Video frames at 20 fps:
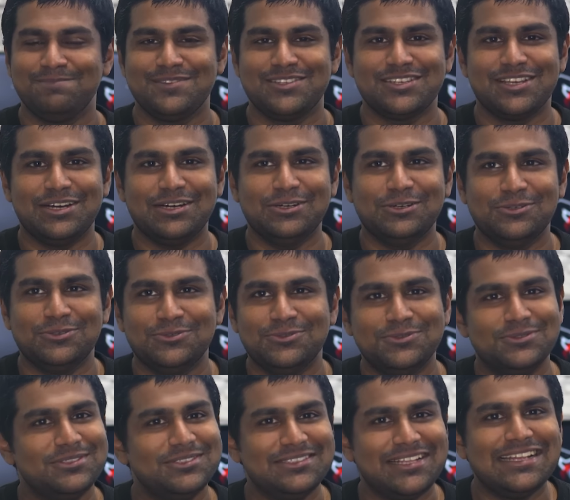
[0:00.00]
So
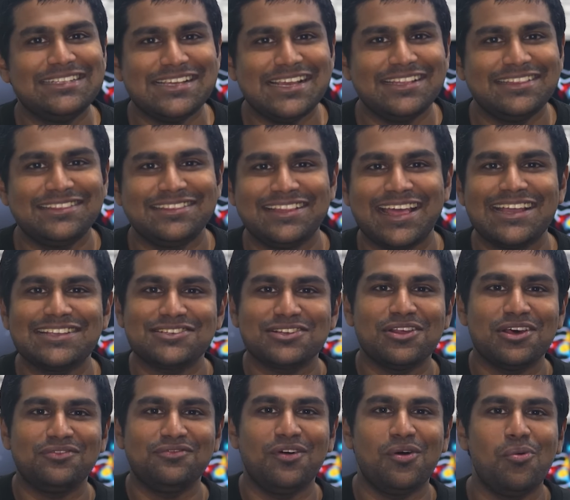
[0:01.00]
that's it. Thanks a
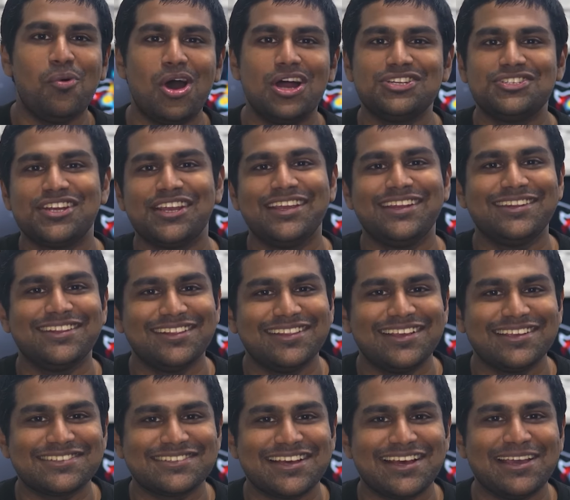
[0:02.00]
lot for watching. Till
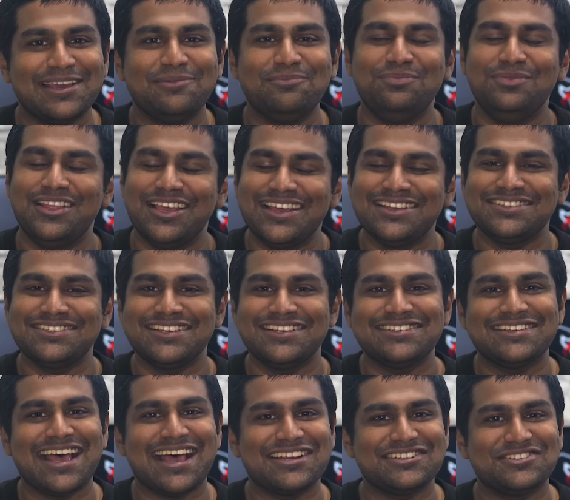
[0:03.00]
next time, this
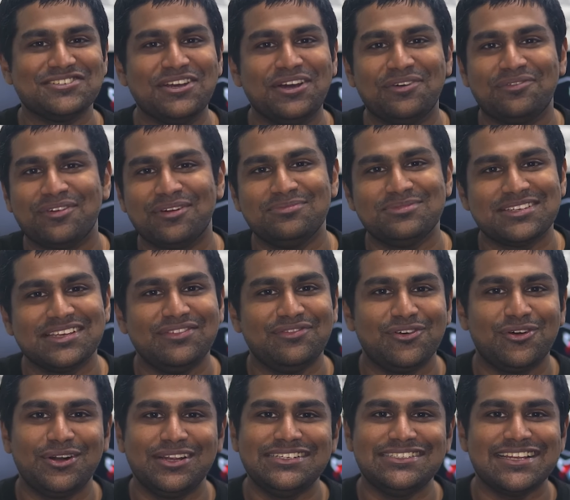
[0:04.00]
is Ash here from
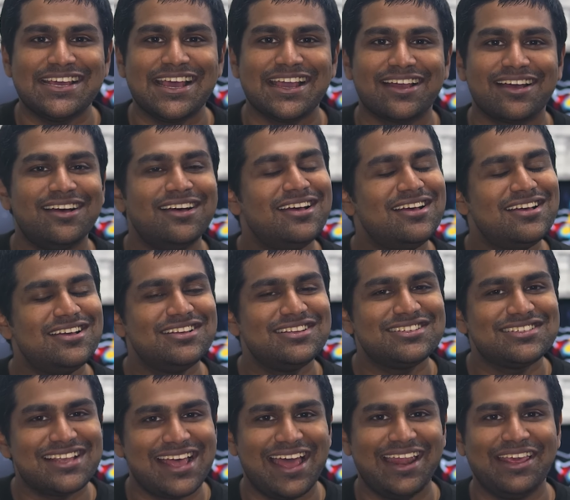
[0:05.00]
C4ETech
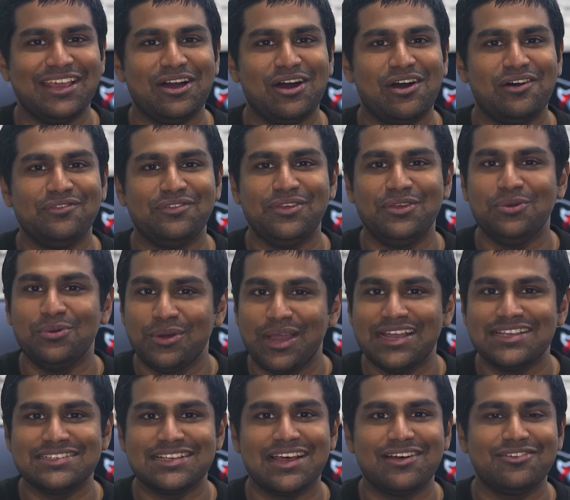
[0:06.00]
signing off. You
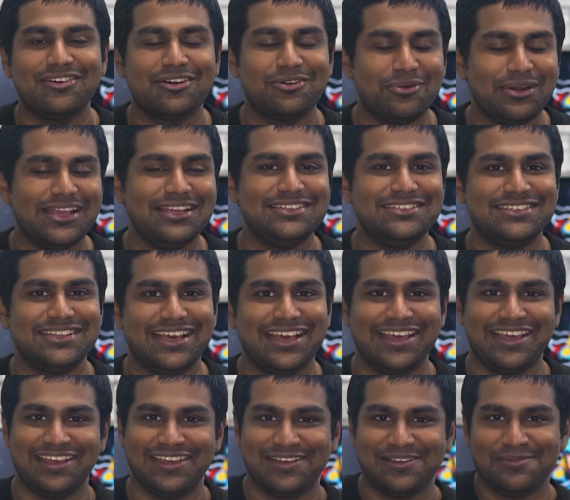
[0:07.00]
guys have a great
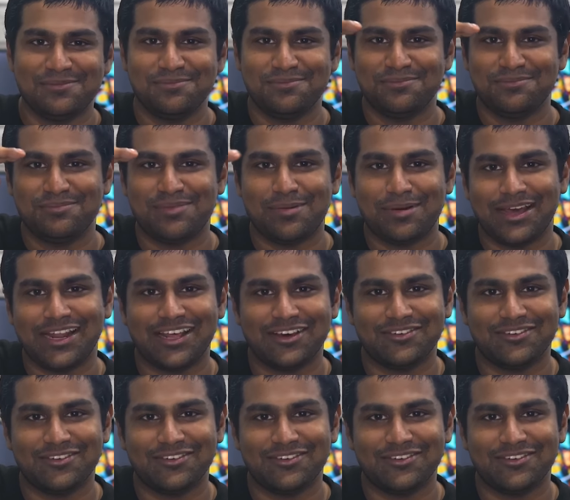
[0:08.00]
day. Bye bye